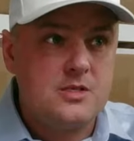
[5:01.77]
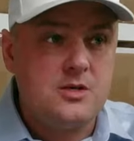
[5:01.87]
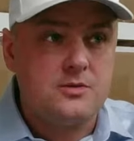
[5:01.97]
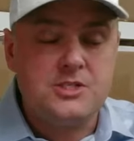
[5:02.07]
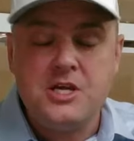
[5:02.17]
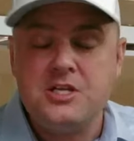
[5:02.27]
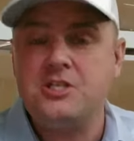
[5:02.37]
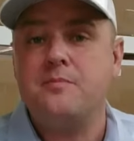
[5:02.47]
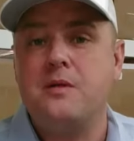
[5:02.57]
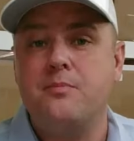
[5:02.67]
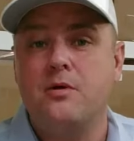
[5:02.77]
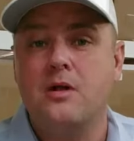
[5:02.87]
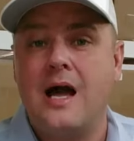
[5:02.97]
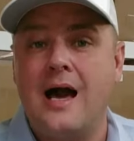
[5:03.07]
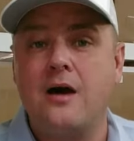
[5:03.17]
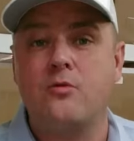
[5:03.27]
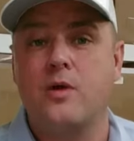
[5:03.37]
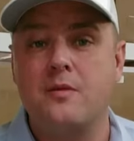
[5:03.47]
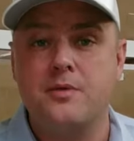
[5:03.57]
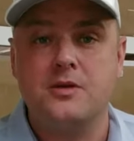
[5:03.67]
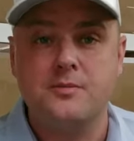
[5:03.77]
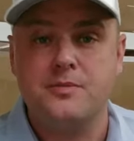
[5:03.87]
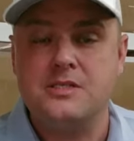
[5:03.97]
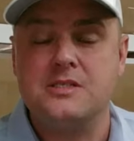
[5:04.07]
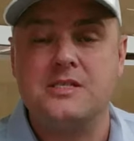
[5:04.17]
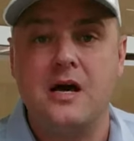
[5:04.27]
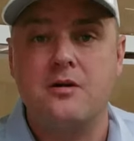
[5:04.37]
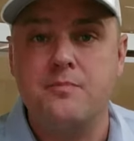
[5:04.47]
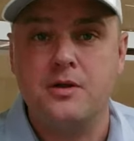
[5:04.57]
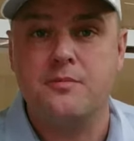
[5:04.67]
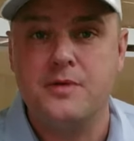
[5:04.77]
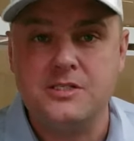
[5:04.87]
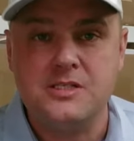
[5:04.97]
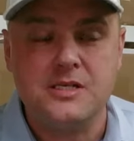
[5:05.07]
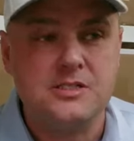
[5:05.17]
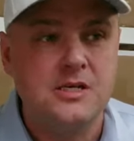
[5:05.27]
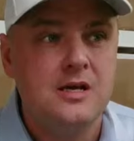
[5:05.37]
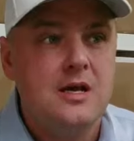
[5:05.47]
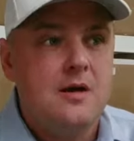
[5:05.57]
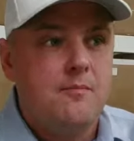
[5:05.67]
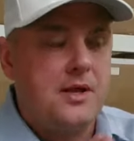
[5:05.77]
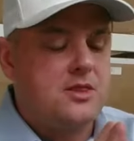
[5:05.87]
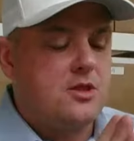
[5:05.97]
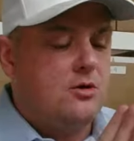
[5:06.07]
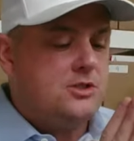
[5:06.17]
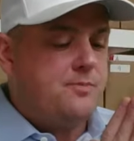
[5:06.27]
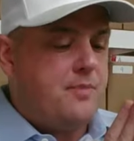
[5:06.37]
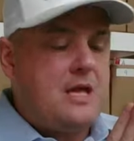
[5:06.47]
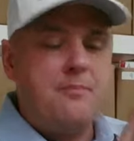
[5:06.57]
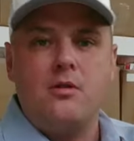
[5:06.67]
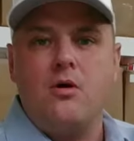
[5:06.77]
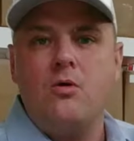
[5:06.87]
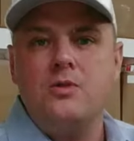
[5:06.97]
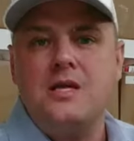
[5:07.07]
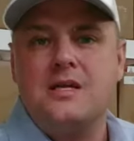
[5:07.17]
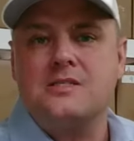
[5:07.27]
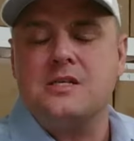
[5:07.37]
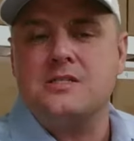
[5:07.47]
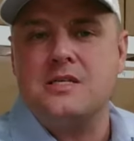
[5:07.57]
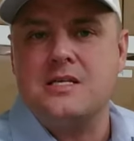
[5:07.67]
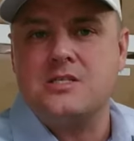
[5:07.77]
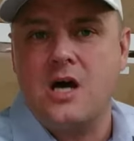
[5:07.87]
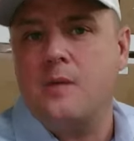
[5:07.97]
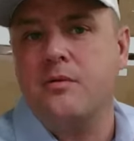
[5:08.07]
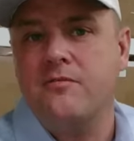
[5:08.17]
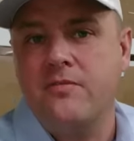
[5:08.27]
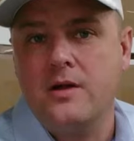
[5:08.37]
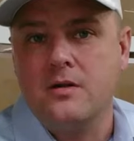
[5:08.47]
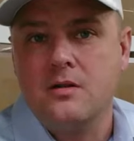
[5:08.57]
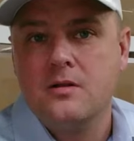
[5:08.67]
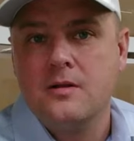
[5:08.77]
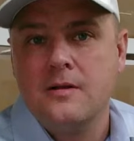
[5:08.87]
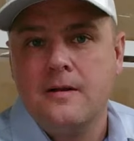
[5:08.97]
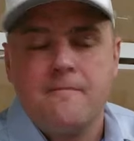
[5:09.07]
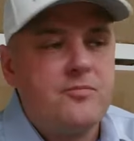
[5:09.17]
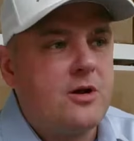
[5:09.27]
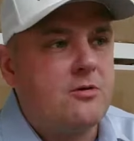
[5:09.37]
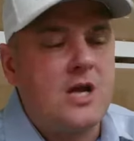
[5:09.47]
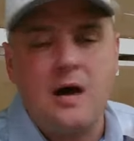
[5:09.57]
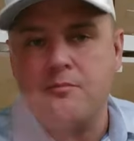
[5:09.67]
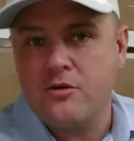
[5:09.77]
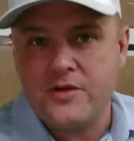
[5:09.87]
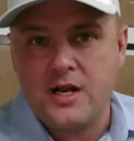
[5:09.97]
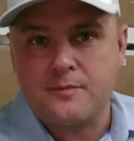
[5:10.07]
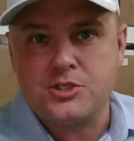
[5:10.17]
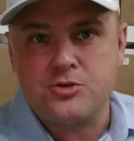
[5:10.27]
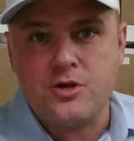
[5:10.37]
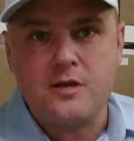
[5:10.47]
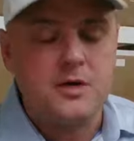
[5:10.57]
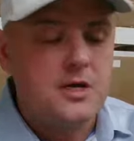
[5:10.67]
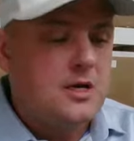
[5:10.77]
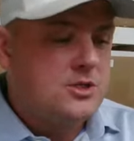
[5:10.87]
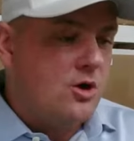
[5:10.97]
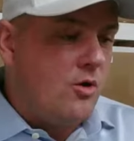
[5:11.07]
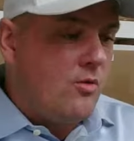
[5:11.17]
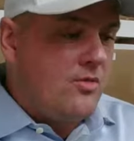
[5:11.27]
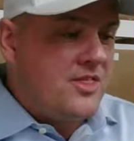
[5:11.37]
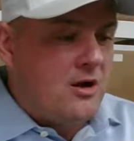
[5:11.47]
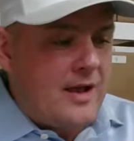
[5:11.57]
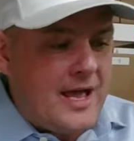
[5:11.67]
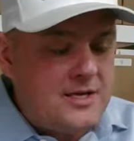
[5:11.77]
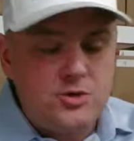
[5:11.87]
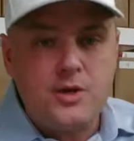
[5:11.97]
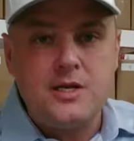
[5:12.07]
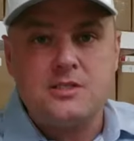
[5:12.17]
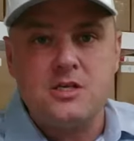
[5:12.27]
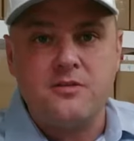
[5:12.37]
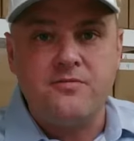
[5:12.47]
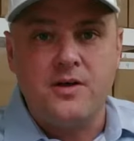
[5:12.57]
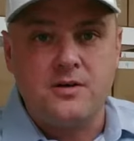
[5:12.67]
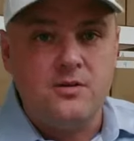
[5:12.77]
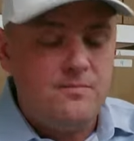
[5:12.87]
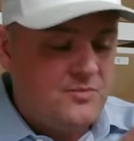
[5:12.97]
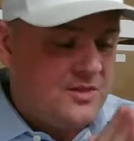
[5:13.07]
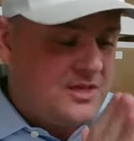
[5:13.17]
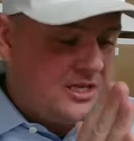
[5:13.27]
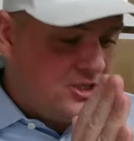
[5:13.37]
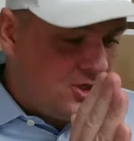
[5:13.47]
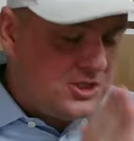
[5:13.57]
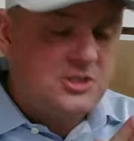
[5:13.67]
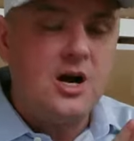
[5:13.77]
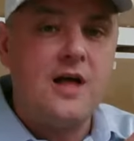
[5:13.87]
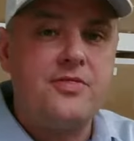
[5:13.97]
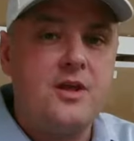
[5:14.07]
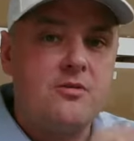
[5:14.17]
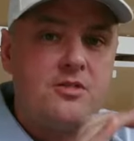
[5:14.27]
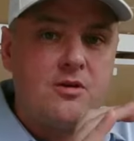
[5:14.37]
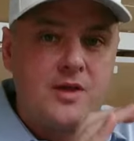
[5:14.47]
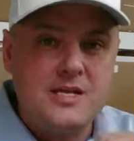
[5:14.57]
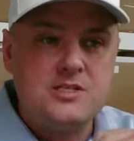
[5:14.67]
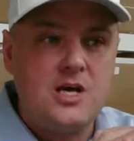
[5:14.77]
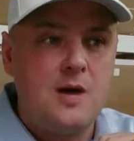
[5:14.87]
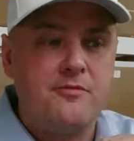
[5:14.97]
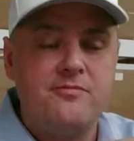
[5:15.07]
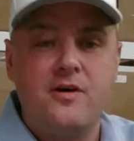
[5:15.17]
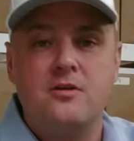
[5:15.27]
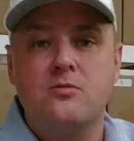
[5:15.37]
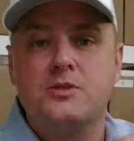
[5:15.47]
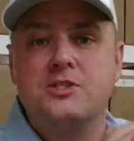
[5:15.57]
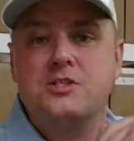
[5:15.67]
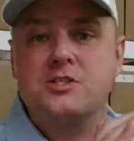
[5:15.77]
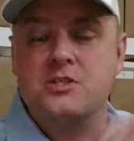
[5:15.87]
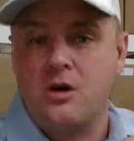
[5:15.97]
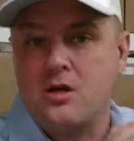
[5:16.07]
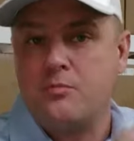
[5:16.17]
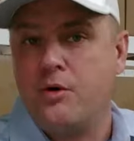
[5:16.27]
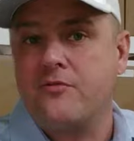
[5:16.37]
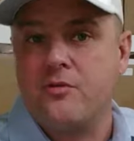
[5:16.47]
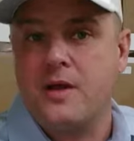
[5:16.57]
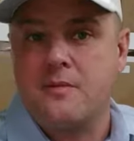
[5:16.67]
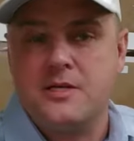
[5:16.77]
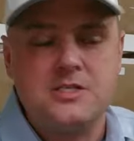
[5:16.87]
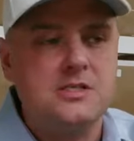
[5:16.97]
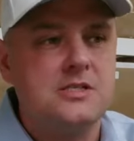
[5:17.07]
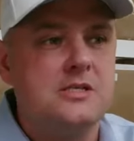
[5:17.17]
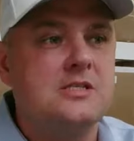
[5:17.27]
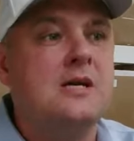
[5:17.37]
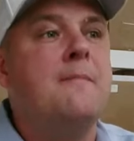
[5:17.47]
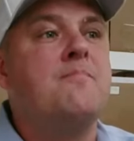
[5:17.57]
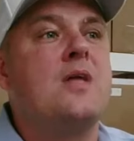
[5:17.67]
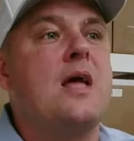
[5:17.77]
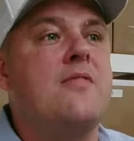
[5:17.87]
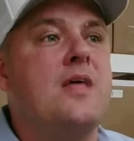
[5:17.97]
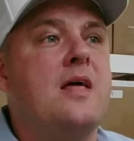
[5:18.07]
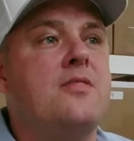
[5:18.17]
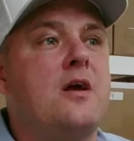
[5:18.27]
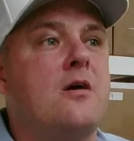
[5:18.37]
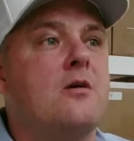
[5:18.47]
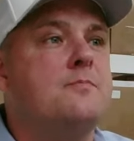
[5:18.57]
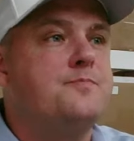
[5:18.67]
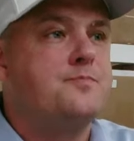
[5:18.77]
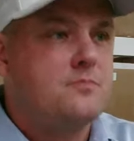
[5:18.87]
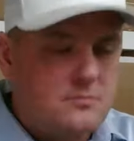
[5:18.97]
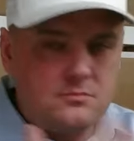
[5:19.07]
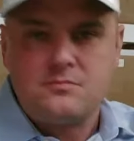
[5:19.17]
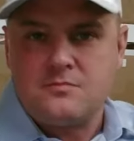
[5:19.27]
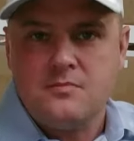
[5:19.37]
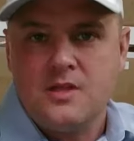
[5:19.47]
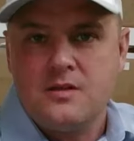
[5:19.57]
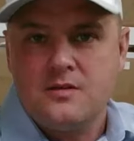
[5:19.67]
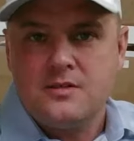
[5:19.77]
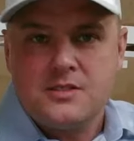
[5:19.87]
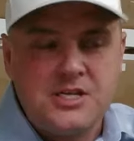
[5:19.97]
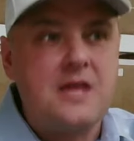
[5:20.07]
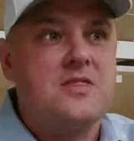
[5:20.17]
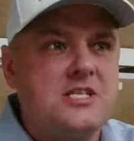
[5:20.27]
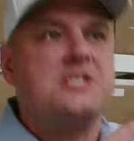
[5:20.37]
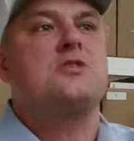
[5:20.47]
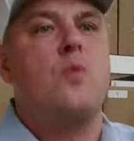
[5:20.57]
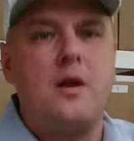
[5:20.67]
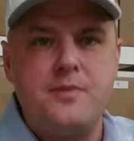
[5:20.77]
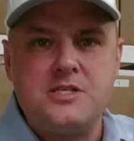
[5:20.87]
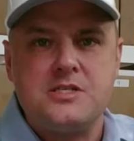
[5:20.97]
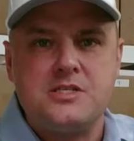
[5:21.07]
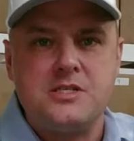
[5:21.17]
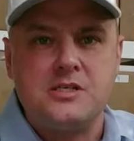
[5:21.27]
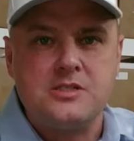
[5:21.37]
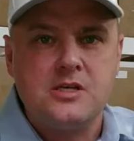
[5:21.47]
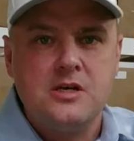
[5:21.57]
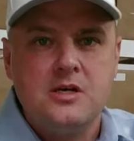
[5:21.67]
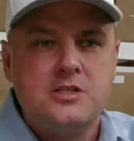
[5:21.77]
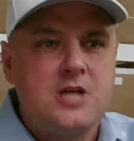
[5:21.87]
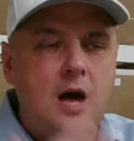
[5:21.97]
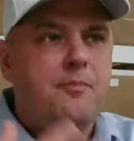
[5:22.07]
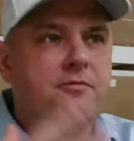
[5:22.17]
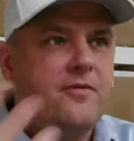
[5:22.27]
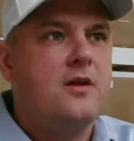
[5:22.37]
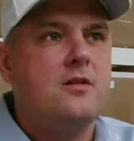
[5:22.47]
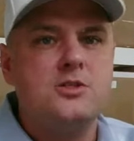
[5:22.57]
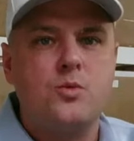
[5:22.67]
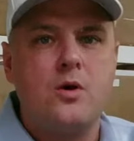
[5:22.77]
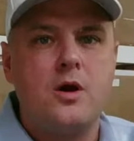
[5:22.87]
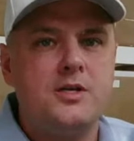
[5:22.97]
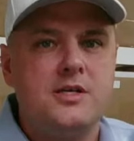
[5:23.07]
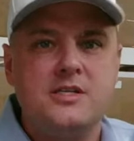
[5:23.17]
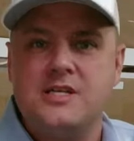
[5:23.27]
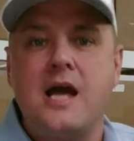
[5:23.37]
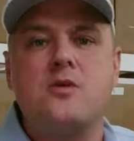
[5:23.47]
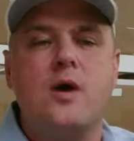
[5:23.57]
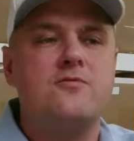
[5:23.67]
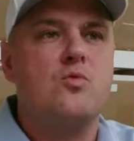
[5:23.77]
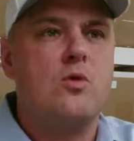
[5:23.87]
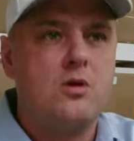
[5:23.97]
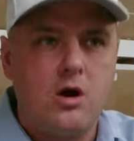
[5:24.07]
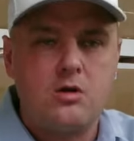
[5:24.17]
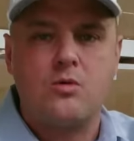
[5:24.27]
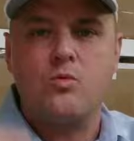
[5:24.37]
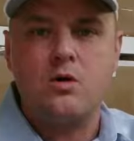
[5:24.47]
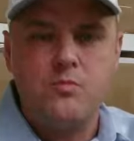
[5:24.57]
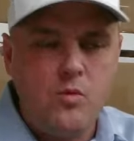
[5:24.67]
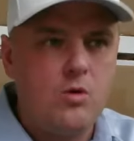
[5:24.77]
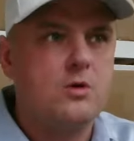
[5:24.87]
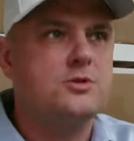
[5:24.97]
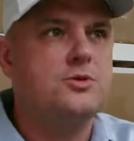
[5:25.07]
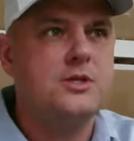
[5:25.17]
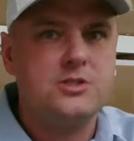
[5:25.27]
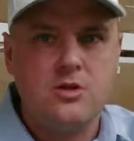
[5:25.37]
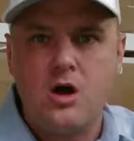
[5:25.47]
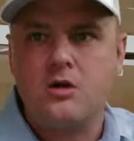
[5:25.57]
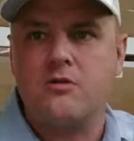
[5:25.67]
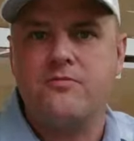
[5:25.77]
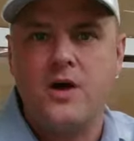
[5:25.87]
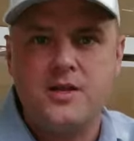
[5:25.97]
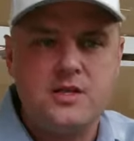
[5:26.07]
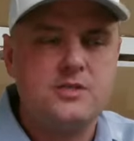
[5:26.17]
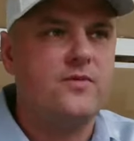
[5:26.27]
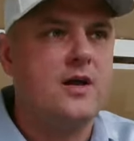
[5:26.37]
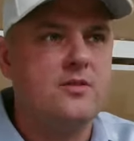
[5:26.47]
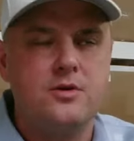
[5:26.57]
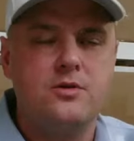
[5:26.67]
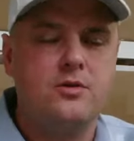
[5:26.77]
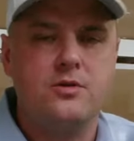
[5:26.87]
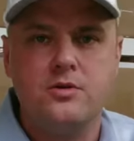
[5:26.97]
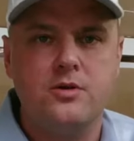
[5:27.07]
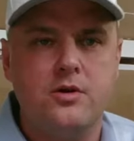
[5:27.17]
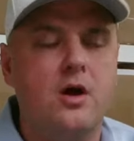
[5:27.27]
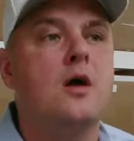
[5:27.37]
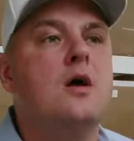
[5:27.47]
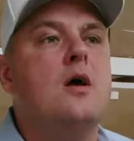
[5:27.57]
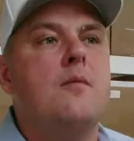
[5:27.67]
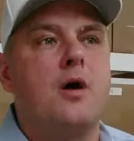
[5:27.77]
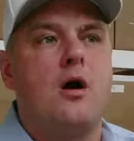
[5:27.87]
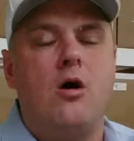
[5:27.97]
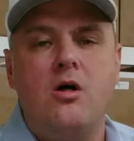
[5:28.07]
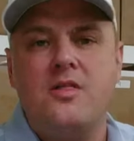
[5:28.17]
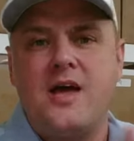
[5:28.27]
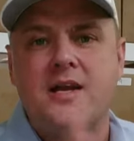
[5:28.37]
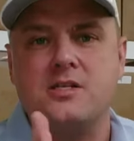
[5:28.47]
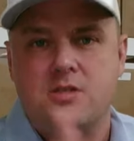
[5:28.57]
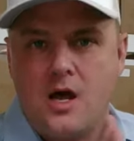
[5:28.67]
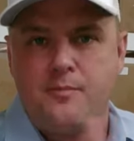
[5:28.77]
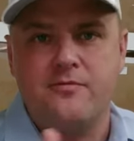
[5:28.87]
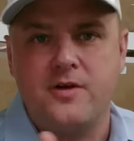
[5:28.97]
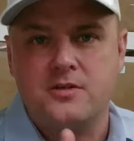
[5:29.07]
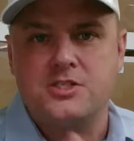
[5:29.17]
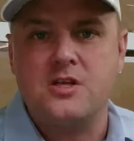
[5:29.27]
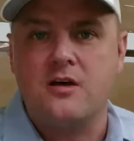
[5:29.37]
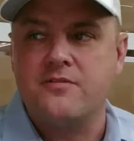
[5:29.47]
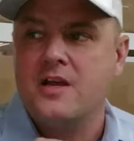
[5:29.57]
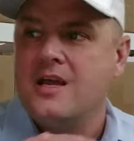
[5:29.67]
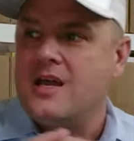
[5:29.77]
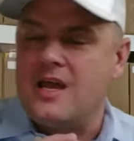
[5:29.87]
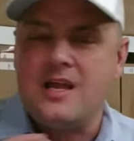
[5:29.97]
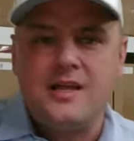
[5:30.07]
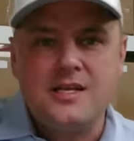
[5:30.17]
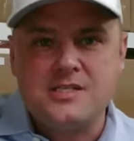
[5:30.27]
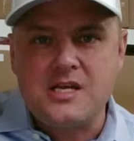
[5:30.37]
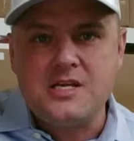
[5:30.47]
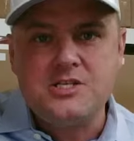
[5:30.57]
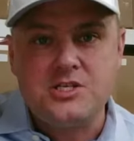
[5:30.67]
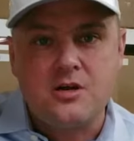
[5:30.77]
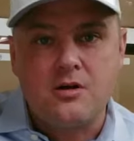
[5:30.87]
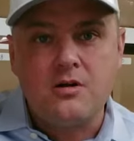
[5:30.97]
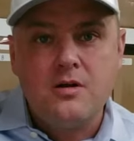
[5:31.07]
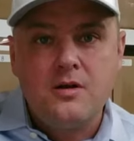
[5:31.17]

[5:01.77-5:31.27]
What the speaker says: teaching people how to run a business, how to build a business, but those people only exist in top of funnel. They're not moving upstream. So they're entering into the funnel. They just got there. They're in top of funnel, which is a starting point for many businesses. And then they're saying, this is what a business is. Top of funnel is where it is at. You have to work harder, work more, do this longer, find this, find da. But all of that is top of funnel stuff. It gets easier